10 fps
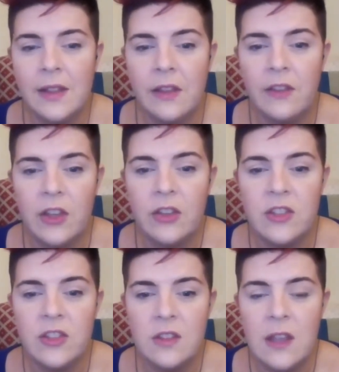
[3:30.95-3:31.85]
If you can
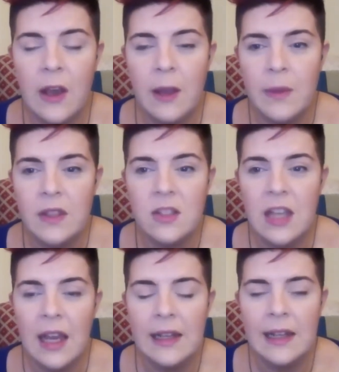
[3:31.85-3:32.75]
just type in the
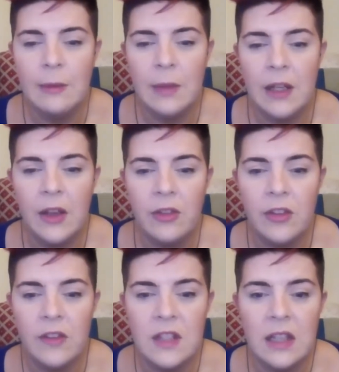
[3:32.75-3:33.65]
chat and let me know if
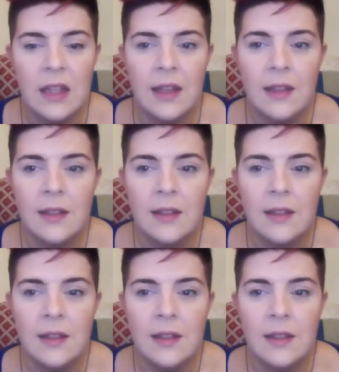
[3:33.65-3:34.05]
you've done that.